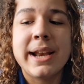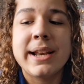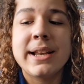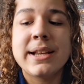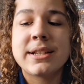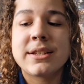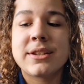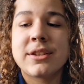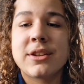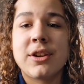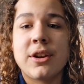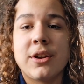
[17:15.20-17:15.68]

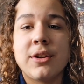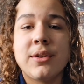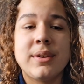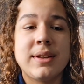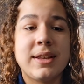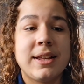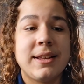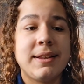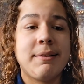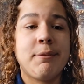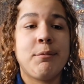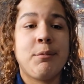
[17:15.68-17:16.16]
this, you know,
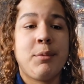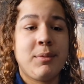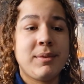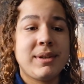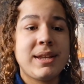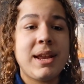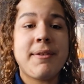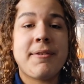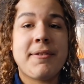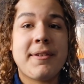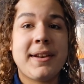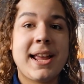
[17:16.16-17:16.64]
will
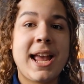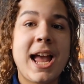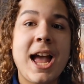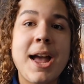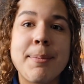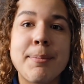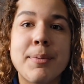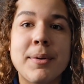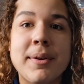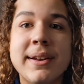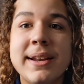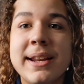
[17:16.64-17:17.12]
definitely
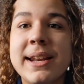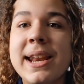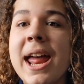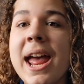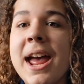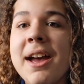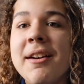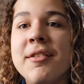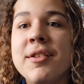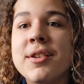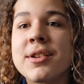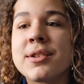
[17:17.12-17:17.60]
happen in
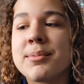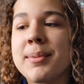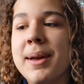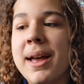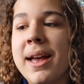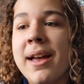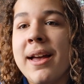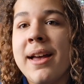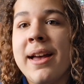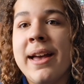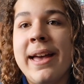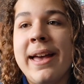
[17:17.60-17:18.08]
areas
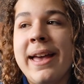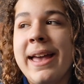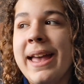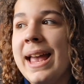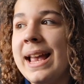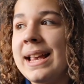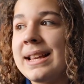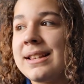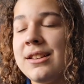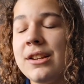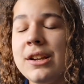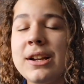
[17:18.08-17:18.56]
where
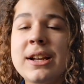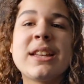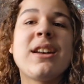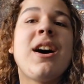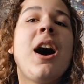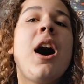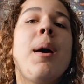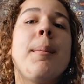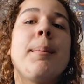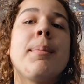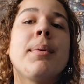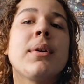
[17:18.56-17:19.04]
it's like a
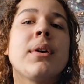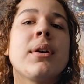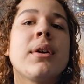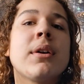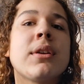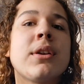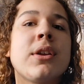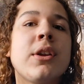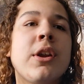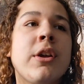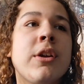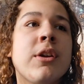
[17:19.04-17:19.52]
hub.
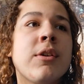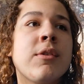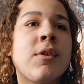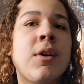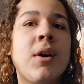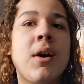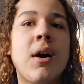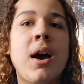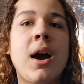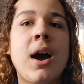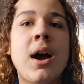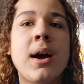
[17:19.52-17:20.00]
You know, you've
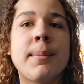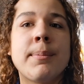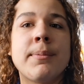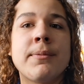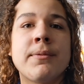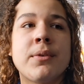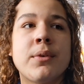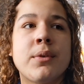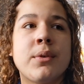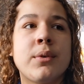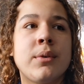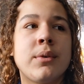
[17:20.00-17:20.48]
got a hub
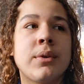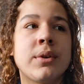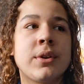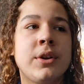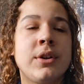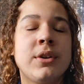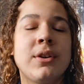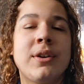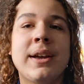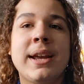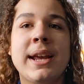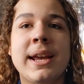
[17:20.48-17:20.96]
for
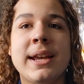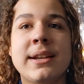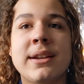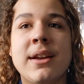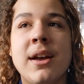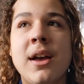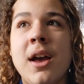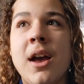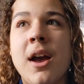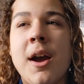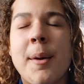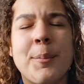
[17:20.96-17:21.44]
United.
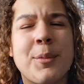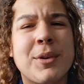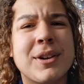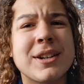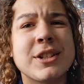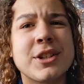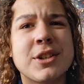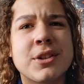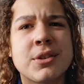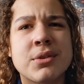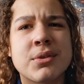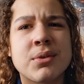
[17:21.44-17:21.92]
I'm not
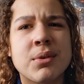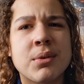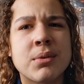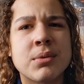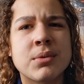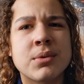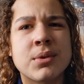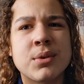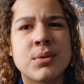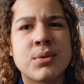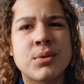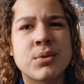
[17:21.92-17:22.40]

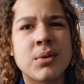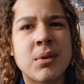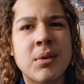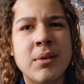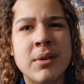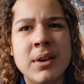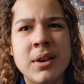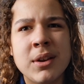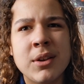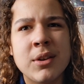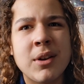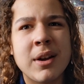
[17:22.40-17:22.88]
actually too
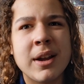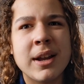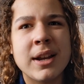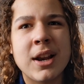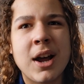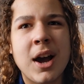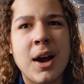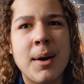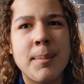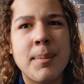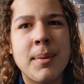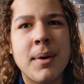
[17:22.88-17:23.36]
sure on United
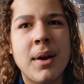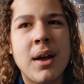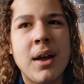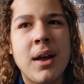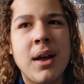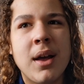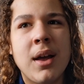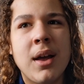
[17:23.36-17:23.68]
hub.